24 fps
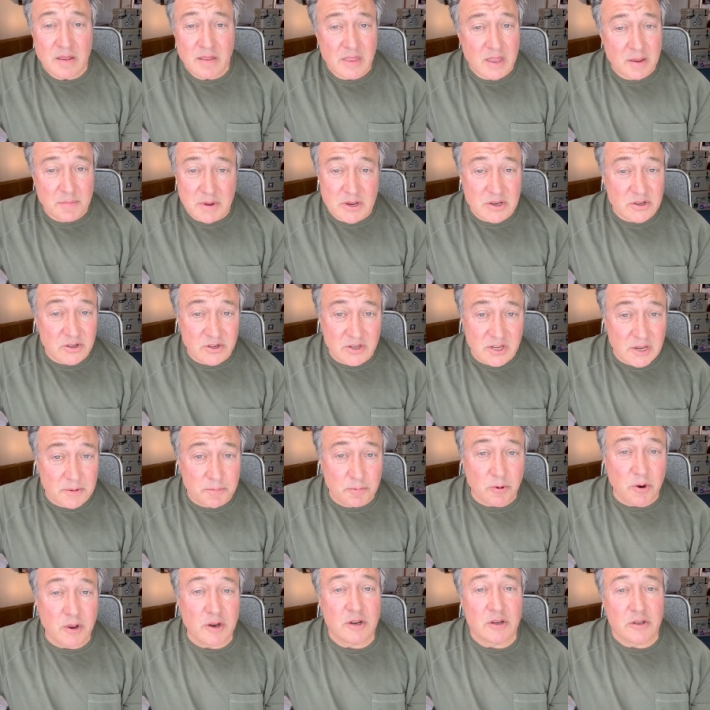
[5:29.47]
They may just
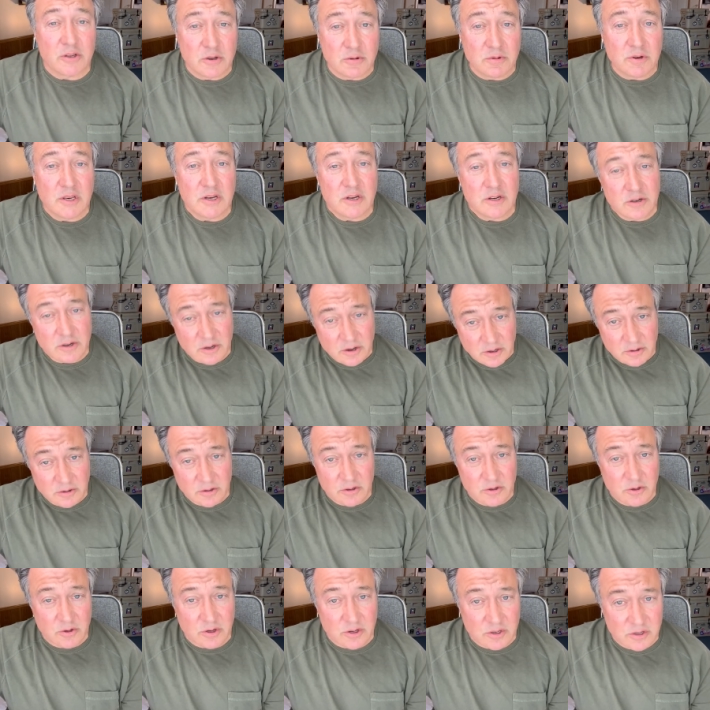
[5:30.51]
keep running. You need a dog
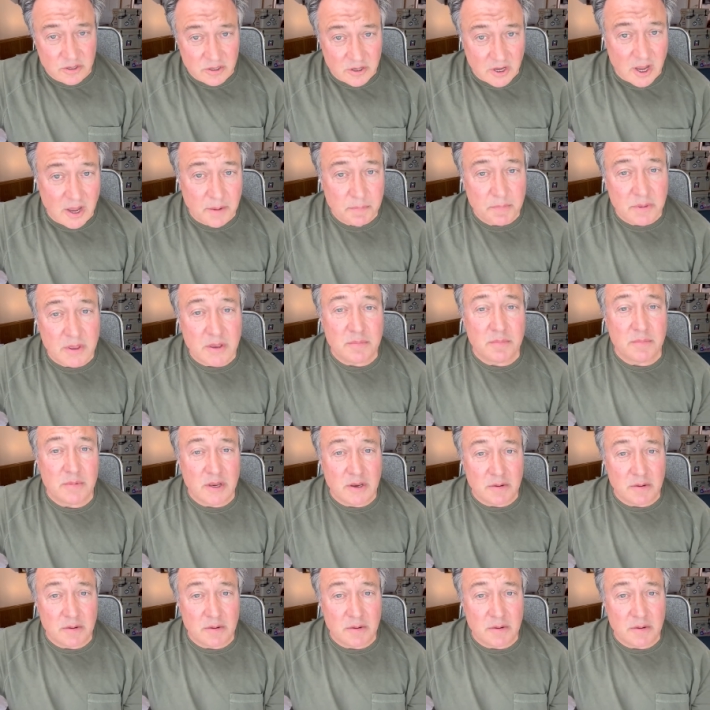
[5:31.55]
that's going to stop them